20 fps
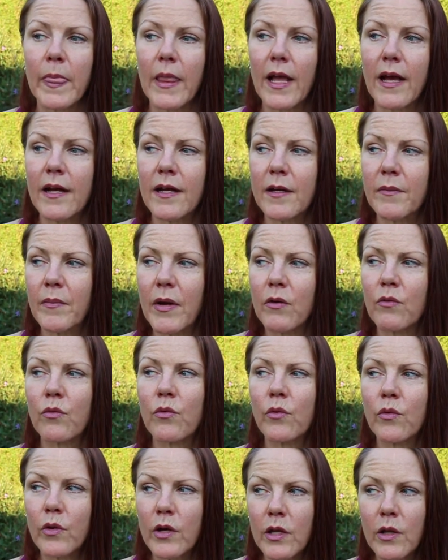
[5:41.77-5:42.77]
I
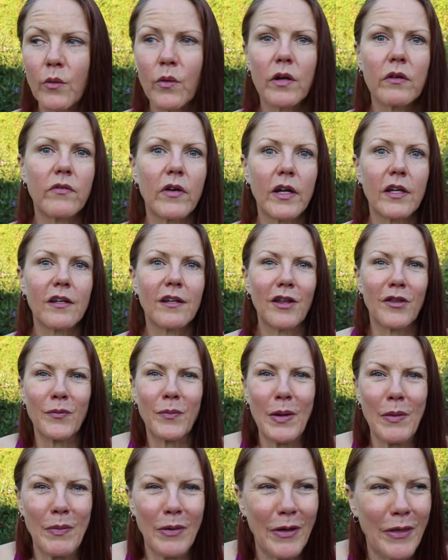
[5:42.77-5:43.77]
really want to find other
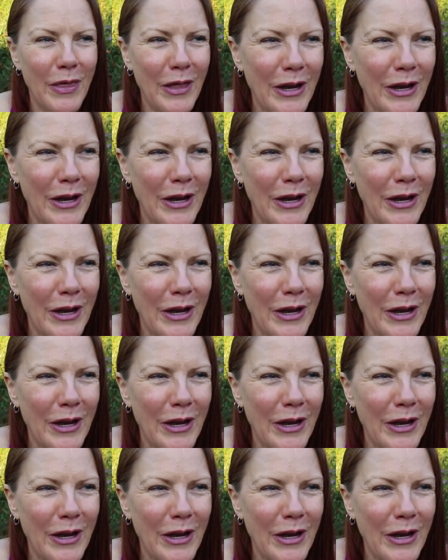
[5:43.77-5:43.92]
people